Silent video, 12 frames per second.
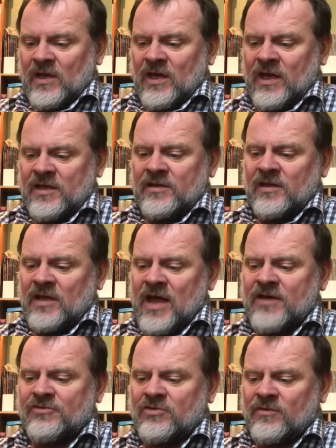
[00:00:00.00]
In The
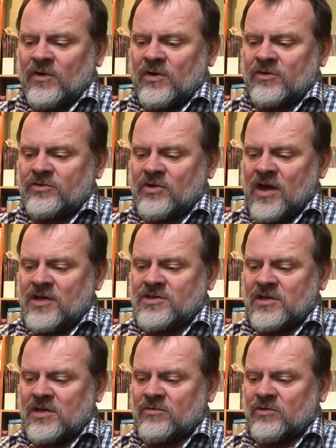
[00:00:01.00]
Last Traverse,
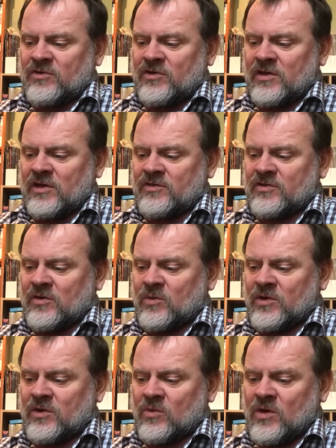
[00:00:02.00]
Tragedy and Resilience in the
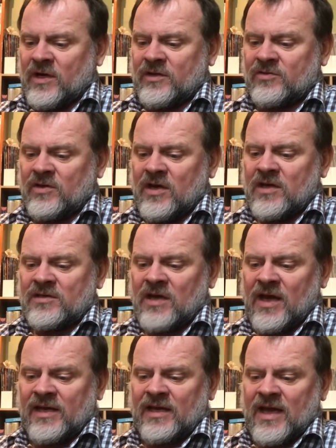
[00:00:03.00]
Winter Whites,
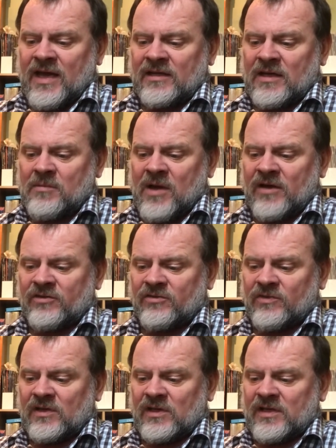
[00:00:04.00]
Ty Gagne
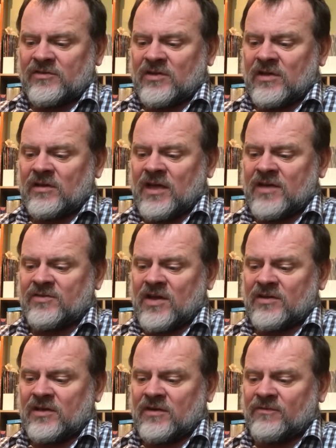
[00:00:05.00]
masterfully lays
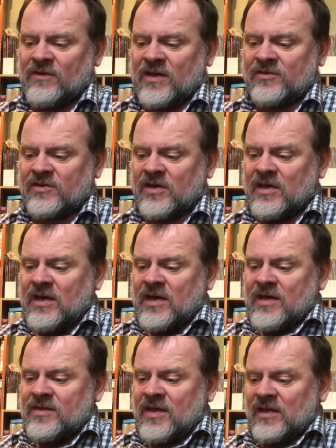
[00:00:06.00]
out the events
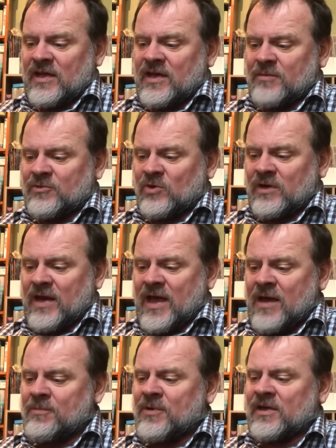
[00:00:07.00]
that led up to an
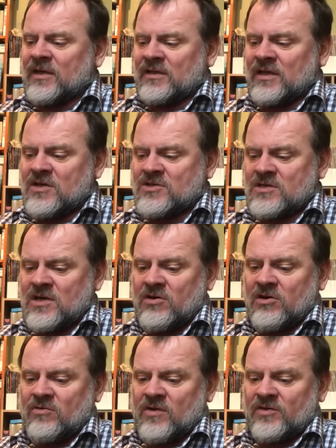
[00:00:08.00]
epic and
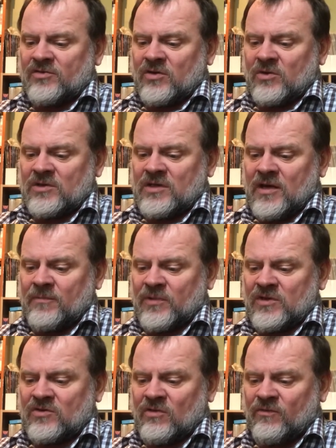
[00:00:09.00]
legendary rescue attempt
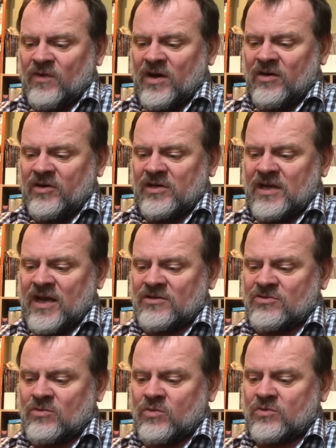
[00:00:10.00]
in severe and
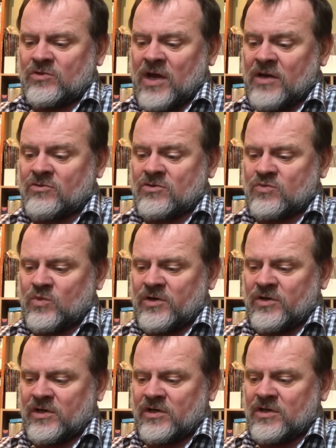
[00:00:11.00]
dangerous
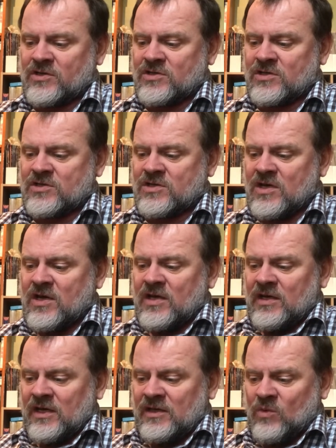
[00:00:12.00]
winter conditions
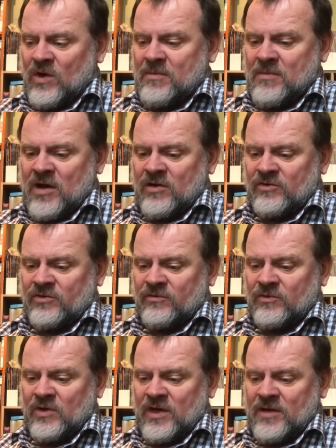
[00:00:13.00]
in the White Mountains of
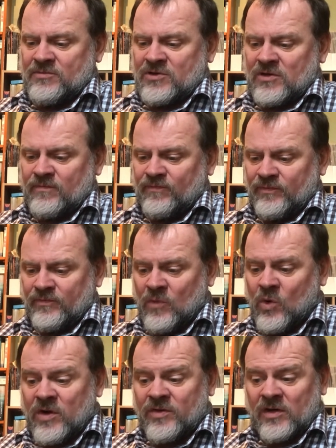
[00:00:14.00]
New Hampshire.
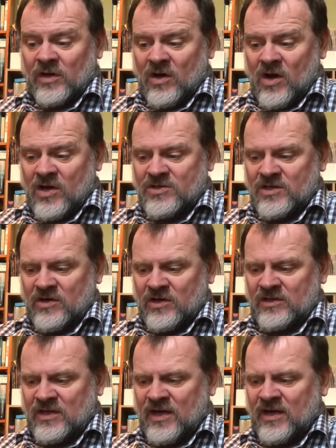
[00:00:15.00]
More than a cautionary
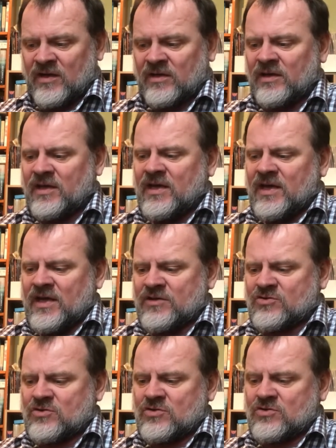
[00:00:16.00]
tale,
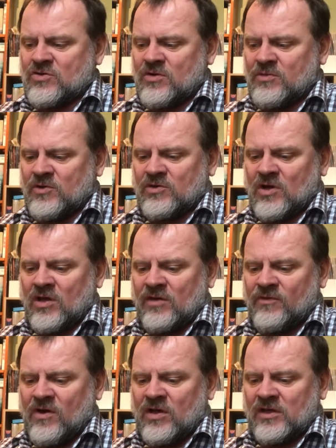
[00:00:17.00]
it's a tribute to all the
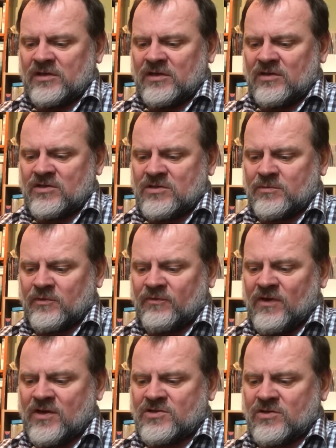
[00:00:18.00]
volunteers and
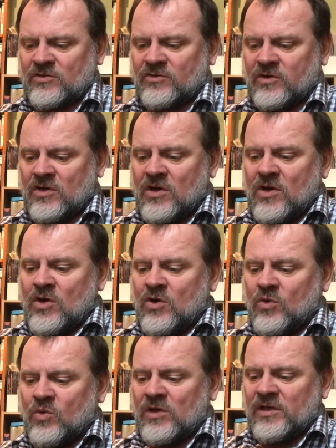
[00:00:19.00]
professionals
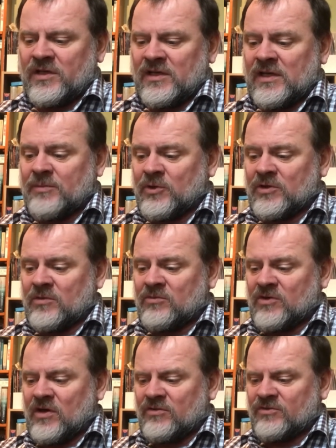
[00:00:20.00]
who willingly put
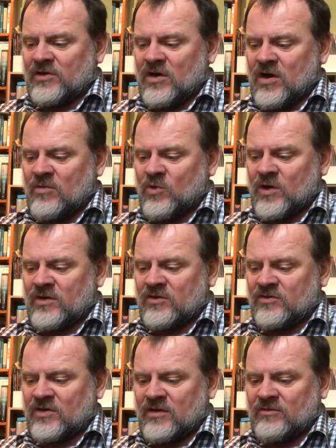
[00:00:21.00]
themselves in harm's way to
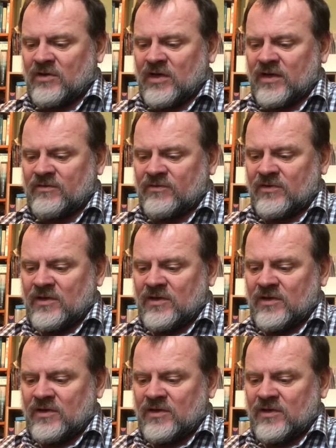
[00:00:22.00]
save life.